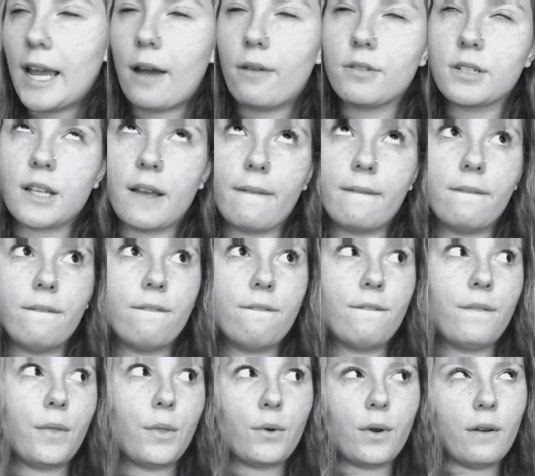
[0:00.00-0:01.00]
I was like
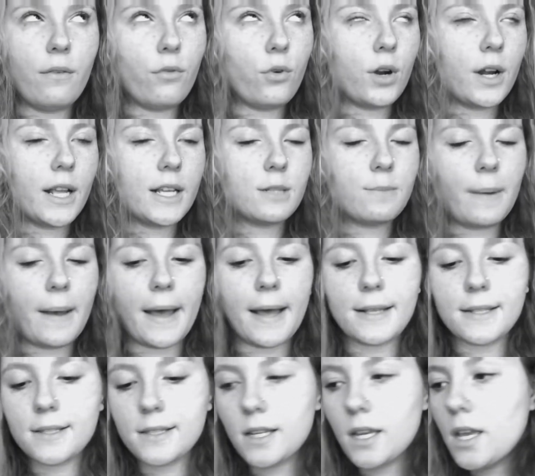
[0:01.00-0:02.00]
34 days
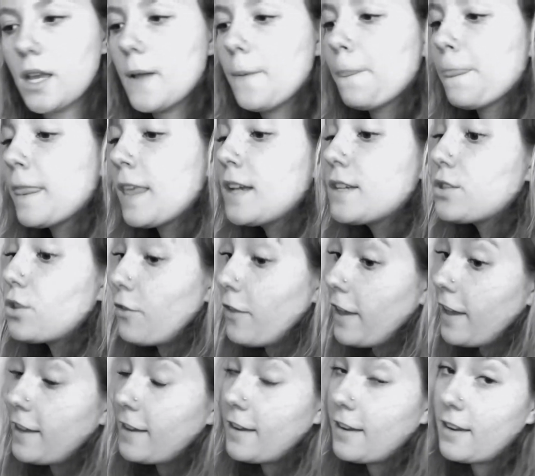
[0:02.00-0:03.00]
past. So
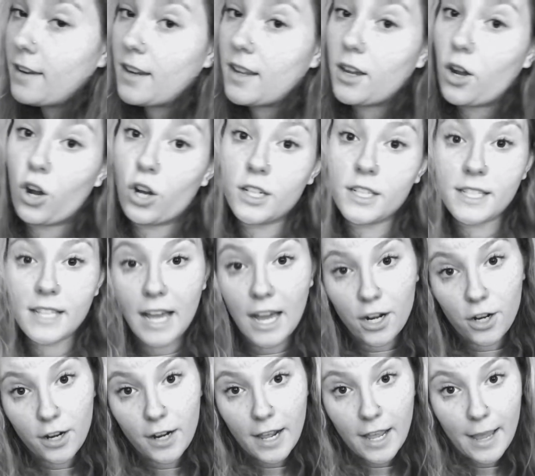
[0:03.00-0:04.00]
then on
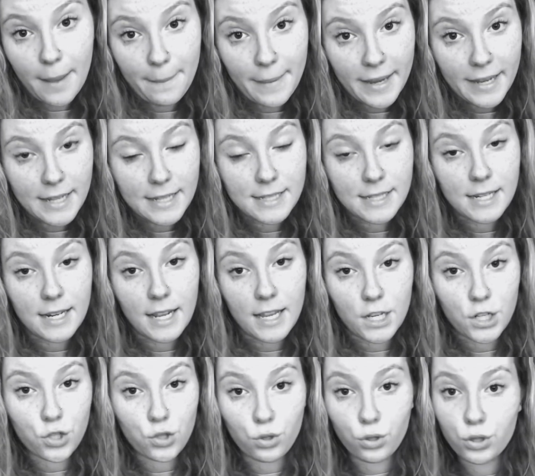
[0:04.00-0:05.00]
Saturday, my cousin
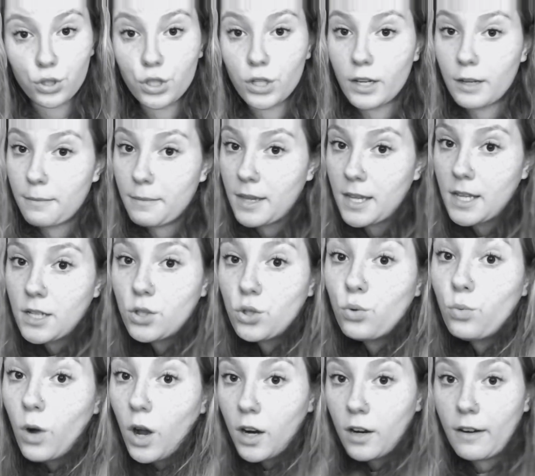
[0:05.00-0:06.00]
Angel took me to
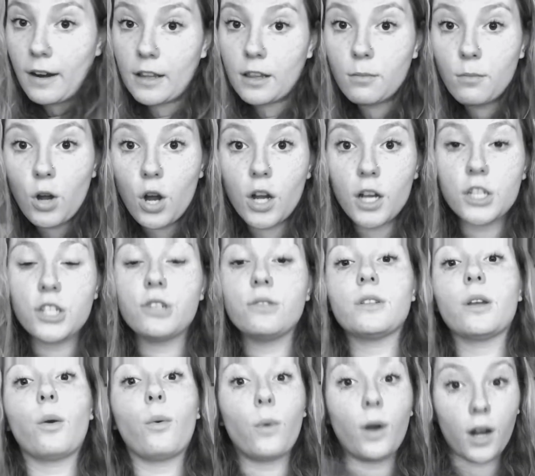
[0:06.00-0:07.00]
walk around the mall because she was
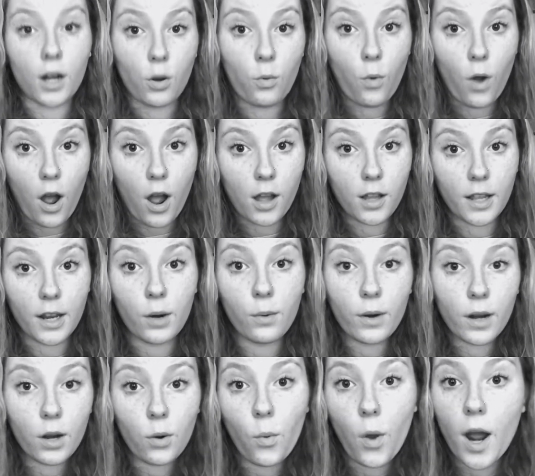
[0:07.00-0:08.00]
like, we're gonna walk
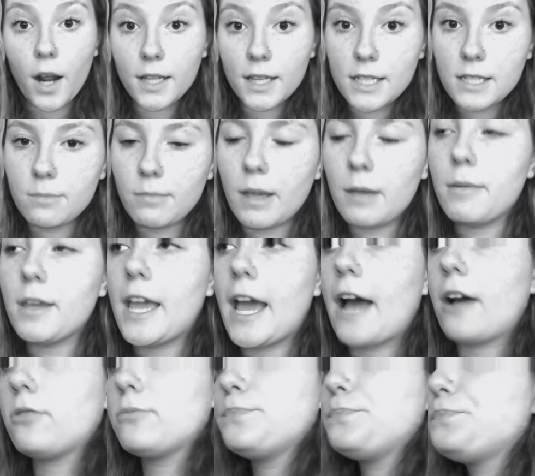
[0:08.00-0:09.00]
this baby
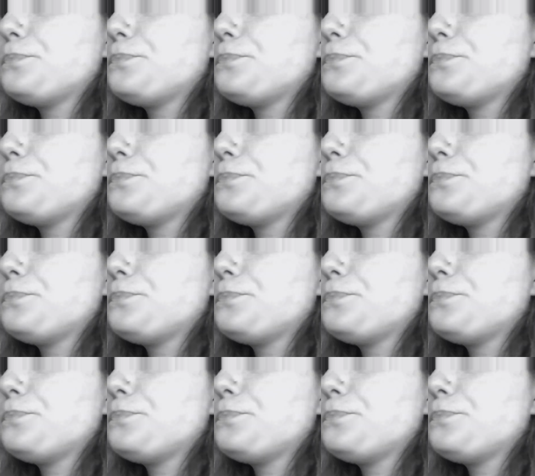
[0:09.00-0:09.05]
out.